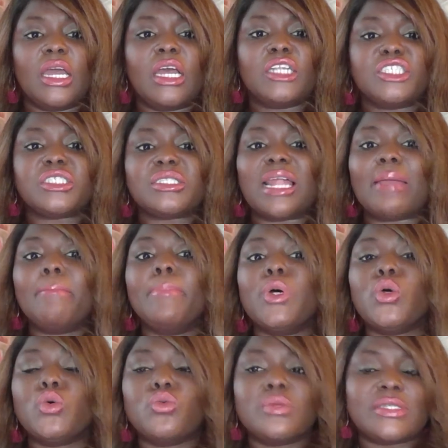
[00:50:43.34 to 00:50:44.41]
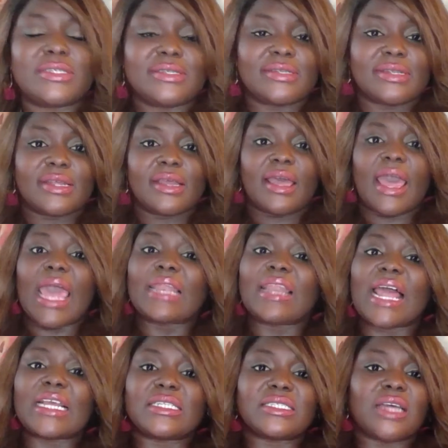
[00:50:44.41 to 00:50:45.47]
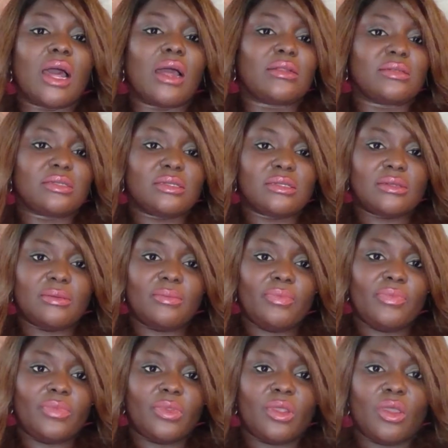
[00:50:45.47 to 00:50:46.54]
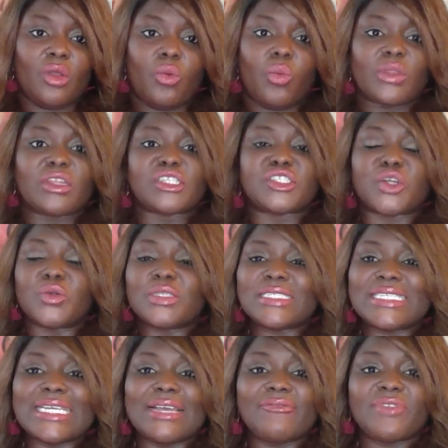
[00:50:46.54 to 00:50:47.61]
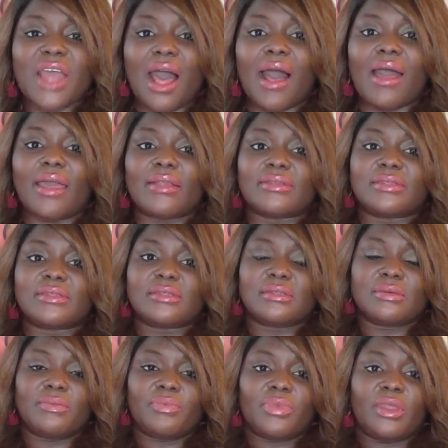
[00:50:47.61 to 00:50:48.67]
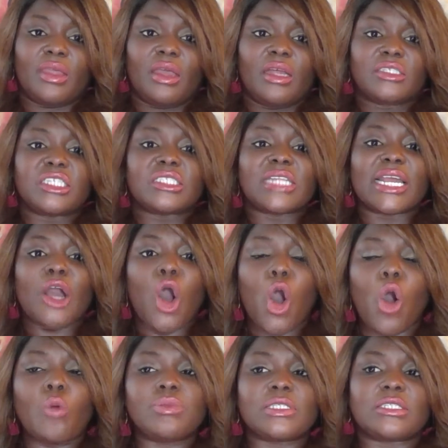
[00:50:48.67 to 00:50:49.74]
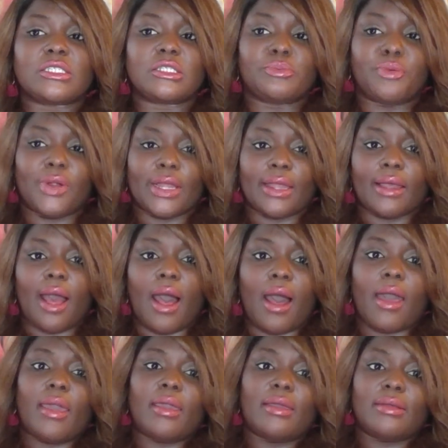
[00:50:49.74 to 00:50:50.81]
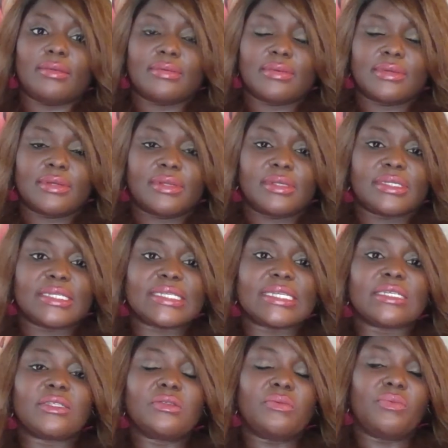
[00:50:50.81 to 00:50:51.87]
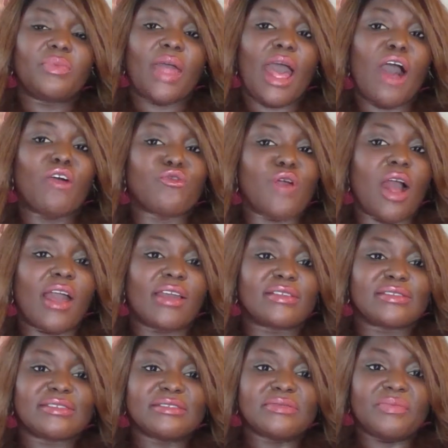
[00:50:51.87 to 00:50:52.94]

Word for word: just like moons and like suns, with the certainty of tides, just like hopes springing high. Still, I'll rise.